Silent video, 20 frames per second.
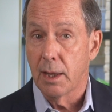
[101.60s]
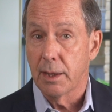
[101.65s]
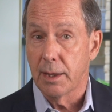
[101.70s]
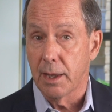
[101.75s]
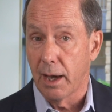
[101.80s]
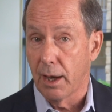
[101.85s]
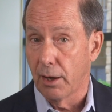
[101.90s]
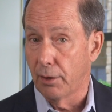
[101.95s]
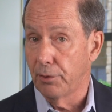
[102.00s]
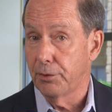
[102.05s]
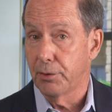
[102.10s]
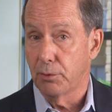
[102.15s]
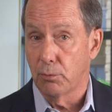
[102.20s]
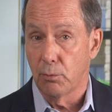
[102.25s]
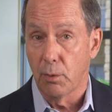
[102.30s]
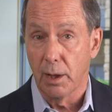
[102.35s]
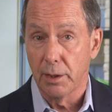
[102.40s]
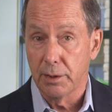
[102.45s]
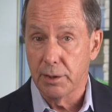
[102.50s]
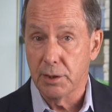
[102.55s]
The Health and
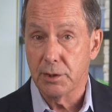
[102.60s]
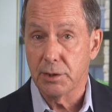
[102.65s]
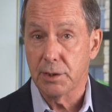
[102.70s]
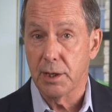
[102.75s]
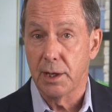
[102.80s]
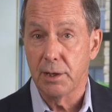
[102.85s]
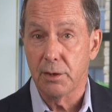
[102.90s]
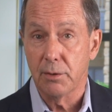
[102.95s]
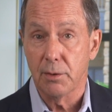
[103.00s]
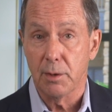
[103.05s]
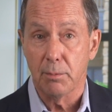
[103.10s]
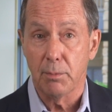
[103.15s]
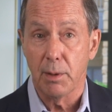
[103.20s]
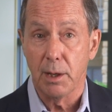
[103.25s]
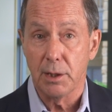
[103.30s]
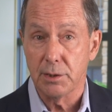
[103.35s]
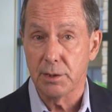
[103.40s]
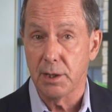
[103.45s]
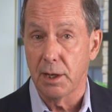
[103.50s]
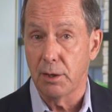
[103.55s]
Wellness Center at
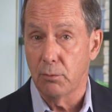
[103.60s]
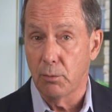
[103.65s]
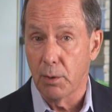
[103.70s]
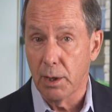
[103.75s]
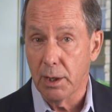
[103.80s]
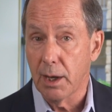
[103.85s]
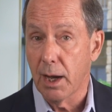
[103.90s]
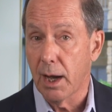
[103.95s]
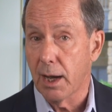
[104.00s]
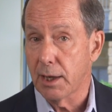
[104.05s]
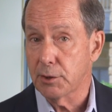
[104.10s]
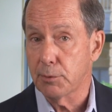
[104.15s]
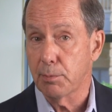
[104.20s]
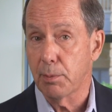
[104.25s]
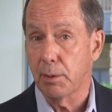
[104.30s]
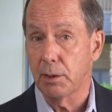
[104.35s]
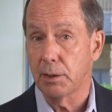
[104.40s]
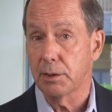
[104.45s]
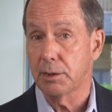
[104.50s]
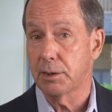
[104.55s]
Baystate Wing
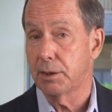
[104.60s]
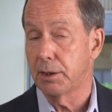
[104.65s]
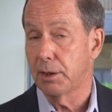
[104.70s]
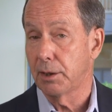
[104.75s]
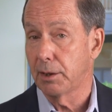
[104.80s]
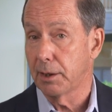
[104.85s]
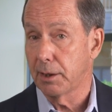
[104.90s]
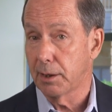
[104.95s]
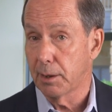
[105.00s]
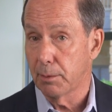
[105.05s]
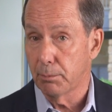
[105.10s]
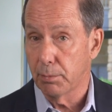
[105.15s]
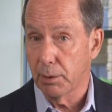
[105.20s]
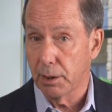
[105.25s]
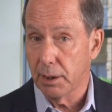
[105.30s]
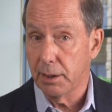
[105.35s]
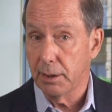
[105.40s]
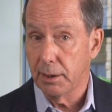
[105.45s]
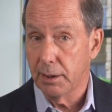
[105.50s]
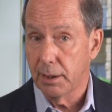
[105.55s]
Hospital is nearly
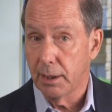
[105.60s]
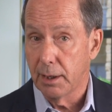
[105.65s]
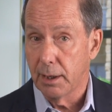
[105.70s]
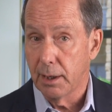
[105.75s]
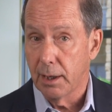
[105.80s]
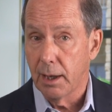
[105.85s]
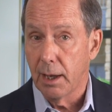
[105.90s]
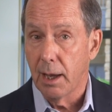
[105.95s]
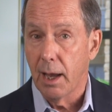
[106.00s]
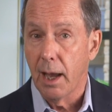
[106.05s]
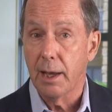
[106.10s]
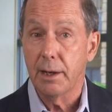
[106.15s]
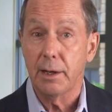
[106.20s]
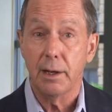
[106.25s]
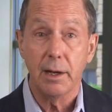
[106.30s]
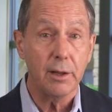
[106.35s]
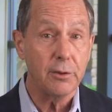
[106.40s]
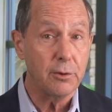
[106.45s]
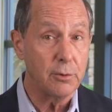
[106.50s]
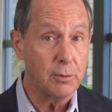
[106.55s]
complete, and
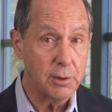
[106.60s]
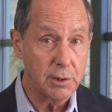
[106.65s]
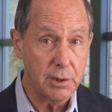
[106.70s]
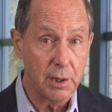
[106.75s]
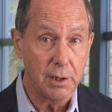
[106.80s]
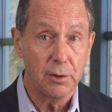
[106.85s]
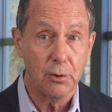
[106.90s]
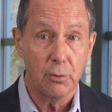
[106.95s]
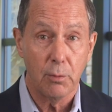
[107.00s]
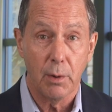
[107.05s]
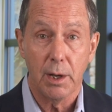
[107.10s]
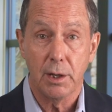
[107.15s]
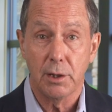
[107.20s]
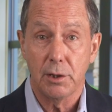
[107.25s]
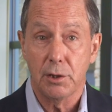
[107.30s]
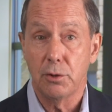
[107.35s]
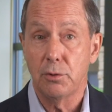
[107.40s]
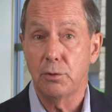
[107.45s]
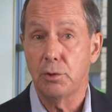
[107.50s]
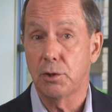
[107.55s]
another is underway
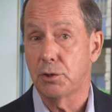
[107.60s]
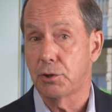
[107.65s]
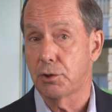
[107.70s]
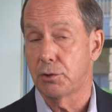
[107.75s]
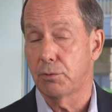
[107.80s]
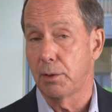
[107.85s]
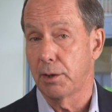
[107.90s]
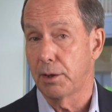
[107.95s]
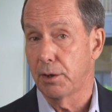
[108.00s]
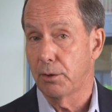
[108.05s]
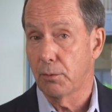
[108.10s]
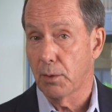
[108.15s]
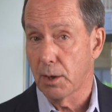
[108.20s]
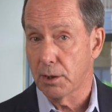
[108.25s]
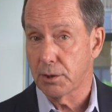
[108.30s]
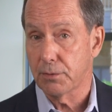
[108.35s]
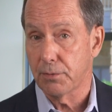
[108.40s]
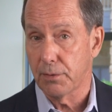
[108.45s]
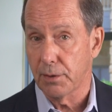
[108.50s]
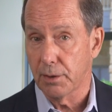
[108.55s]
at Union Street in
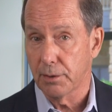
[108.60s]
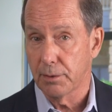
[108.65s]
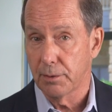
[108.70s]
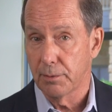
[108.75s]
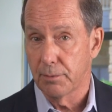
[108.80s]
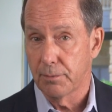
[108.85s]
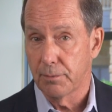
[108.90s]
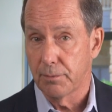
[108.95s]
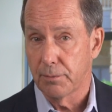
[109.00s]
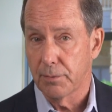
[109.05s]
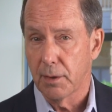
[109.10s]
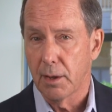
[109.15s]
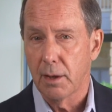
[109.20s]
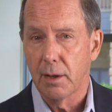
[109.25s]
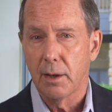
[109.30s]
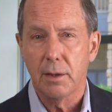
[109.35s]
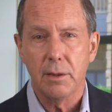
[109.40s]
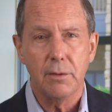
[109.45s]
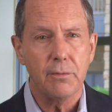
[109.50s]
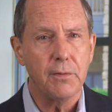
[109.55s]
Westfield.
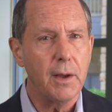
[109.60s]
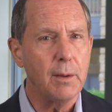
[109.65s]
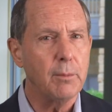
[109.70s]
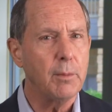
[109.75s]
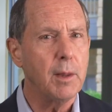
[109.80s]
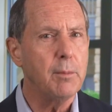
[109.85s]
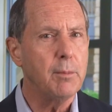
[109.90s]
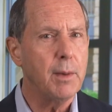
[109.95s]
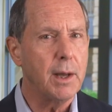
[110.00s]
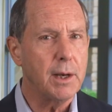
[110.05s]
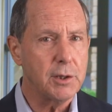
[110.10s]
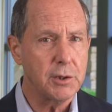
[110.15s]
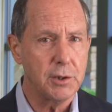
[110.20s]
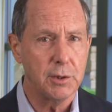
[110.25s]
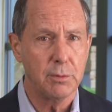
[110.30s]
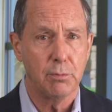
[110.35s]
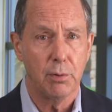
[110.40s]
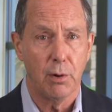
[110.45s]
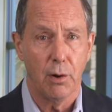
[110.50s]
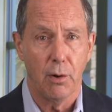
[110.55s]
The Family
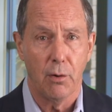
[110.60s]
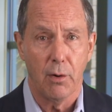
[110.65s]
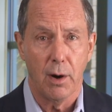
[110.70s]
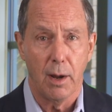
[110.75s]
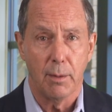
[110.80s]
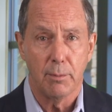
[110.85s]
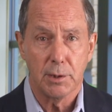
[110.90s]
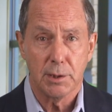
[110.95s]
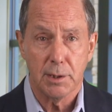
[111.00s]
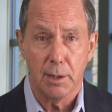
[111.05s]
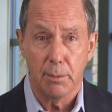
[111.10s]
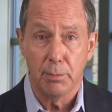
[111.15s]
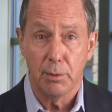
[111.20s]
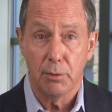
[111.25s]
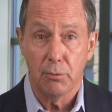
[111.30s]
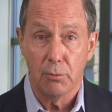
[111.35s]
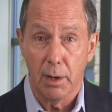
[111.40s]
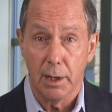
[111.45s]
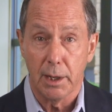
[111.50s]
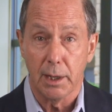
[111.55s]
Medicine Program is up
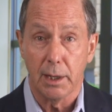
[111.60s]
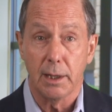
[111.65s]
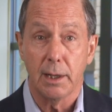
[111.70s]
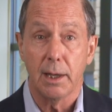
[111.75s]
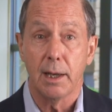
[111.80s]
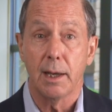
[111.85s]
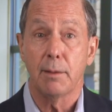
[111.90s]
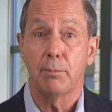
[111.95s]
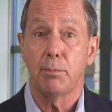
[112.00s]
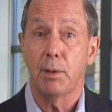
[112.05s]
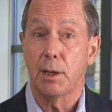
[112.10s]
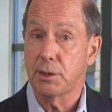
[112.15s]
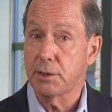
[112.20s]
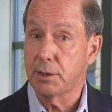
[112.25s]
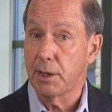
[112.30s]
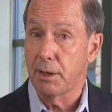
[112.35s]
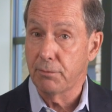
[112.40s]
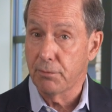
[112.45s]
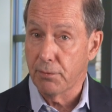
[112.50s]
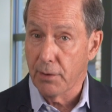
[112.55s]
and running at
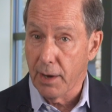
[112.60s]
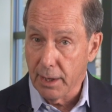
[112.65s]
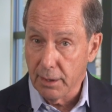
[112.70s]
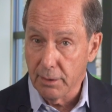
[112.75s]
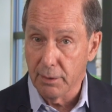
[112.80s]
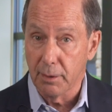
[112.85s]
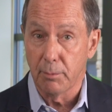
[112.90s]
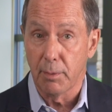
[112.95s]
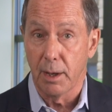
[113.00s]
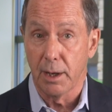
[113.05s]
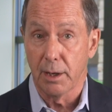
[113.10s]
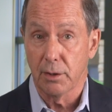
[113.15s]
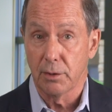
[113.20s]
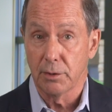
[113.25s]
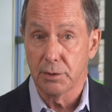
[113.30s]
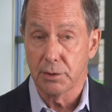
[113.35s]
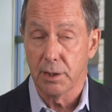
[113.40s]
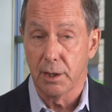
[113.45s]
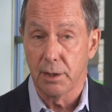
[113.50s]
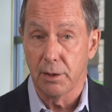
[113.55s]
Baystate Franklin Medical
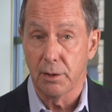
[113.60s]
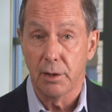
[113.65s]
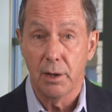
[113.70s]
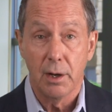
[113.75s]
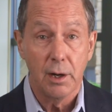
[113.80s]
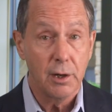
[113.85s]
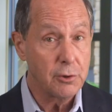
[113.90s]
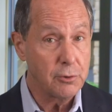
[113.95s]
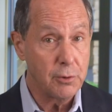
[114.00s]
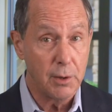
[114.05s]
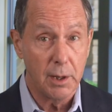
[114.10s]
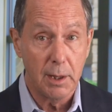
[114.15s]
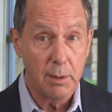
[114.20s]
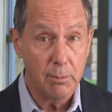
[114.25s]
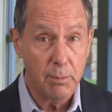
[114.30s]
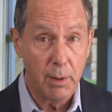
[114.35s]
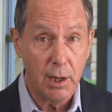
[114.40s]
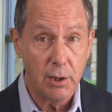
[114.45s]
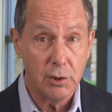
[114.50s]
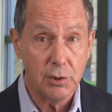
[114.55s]
Center,
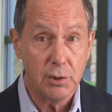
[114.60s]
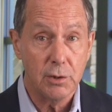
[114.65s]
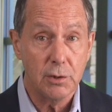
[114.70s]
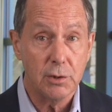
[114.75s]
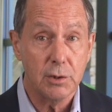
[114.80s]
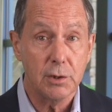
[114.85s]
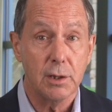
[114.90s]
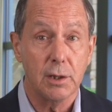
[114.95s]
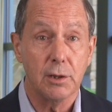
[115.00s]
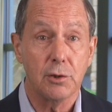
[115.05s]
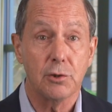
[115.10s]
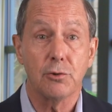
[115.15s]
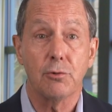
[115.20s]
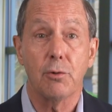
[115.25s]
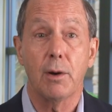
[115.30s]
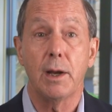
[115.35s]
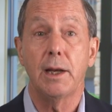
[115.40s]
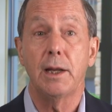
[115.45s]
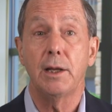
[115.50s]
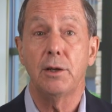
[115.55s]
treating patients and
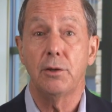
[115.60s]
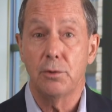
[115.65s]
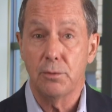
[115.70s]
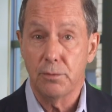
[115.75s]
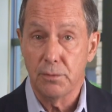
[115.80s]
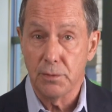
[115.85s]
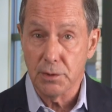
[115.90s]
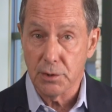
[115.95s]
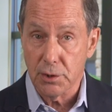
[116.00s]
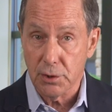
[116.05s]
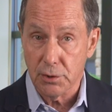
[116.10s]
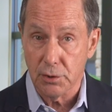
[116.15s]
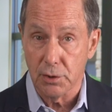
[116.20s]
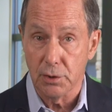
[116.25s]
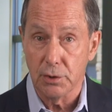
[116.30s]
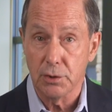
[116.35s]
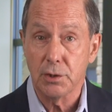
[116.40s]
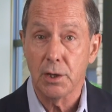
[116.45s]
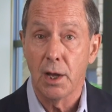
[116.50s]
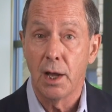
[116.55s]
training new
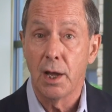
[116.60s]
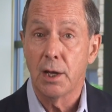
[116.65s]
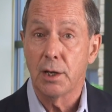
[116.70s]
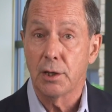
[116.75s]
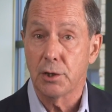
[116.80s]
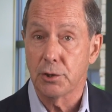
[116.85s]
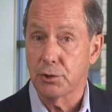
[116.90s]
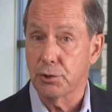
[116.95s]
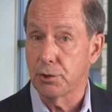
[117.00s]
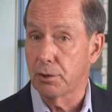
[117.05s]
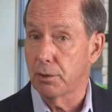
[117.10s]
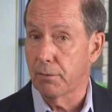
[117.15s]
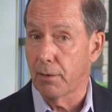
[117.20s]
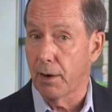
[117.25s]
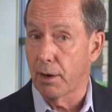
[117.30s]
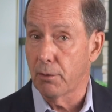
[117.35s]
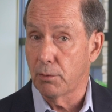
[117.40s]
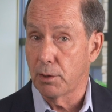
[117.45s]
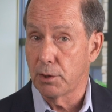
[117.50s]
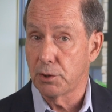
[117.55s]
physicians to serve
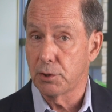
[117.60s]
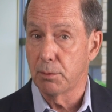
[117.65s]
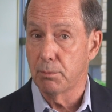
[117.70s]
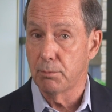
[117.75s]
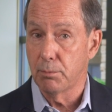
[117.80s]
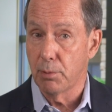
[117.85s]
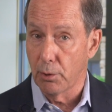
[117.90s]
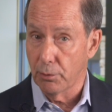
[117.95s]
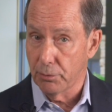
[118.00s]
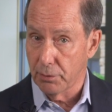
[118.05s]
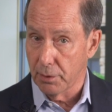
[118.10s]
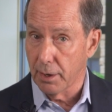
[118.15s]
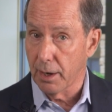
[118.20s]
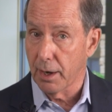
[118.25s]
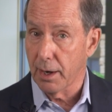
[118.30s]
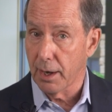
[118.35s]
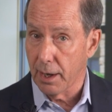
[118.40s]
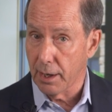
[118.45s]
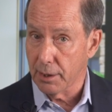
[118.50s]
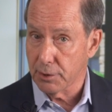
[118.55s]
our region both in
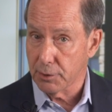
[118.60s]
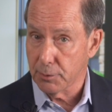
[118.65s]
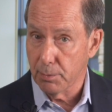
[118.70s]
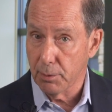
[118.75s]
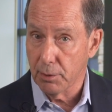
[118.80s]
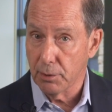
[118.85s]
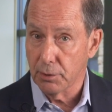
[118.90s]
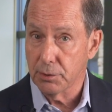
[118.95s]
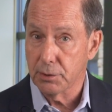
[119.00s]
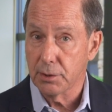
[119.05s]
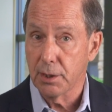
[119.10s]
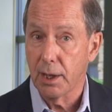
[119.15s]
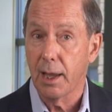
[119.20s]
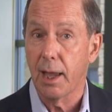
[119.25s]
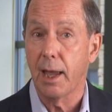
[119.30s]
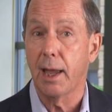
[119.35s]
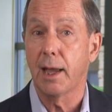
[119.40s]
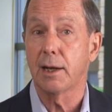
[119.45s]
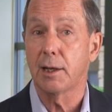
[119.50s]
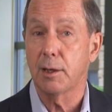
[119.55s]
our hospitals
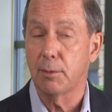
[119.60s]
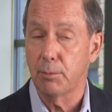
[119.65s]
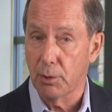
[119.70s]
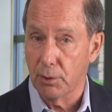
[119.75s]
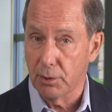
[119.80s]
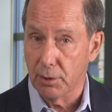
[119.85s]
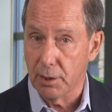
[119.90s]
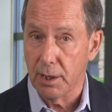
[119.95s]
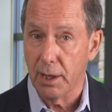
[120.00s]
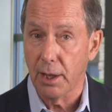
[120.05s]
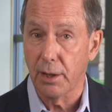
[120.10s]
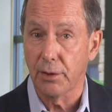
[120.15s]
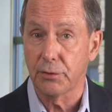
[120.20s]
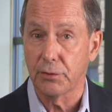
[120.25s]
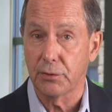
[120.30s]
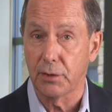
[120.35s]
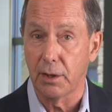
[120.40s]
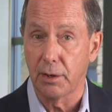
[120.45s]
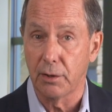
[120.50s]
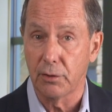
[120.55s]
and community health
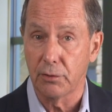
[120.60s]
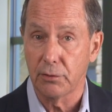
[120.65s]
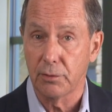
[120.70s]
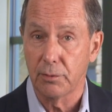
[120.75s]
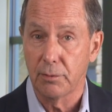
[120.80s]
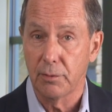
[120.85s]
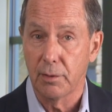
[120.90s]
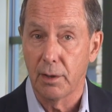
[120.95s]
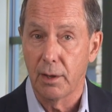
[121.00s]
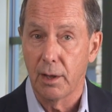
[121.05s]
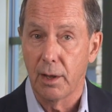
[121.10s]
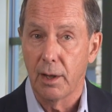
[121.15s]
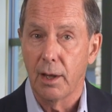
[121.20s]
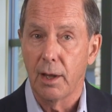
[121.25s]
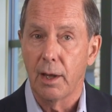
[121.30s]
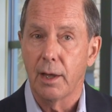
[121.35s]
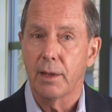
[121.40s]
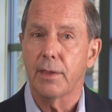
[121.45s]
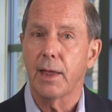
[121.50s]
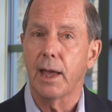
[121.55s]
centers.
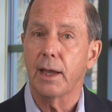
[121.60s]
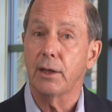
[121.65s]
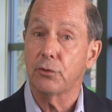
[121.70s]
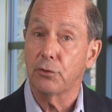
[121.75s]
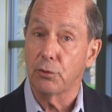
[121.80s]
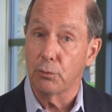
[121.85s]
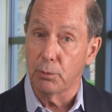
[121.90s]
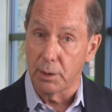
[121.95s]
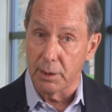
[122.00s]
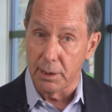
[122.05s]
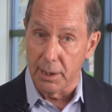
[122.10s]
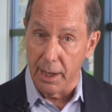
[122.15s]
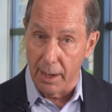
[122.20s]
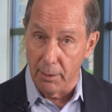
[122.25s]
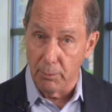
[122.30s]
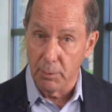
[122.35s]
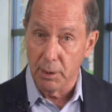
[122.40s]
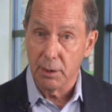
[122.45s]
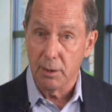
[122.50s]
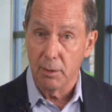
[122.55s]
Thanks to
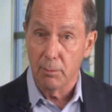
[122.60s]
endowment